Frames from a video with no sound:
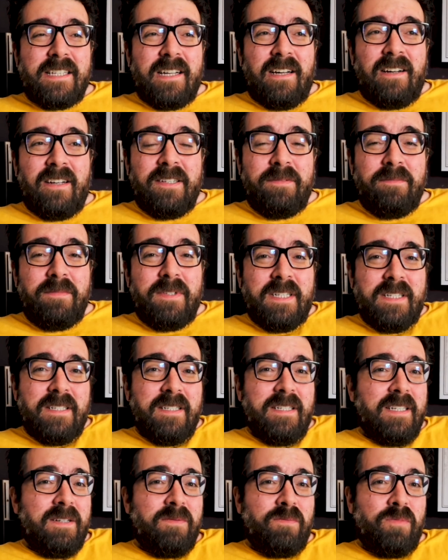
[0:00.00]
time
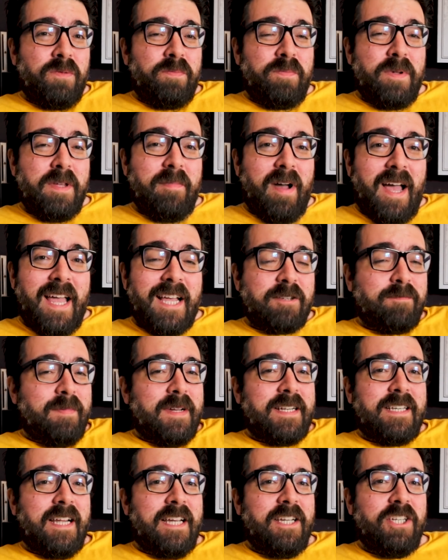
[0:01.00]
would be my
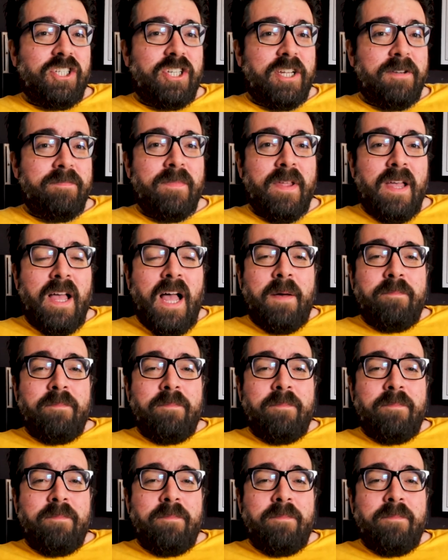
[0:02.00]
expectation.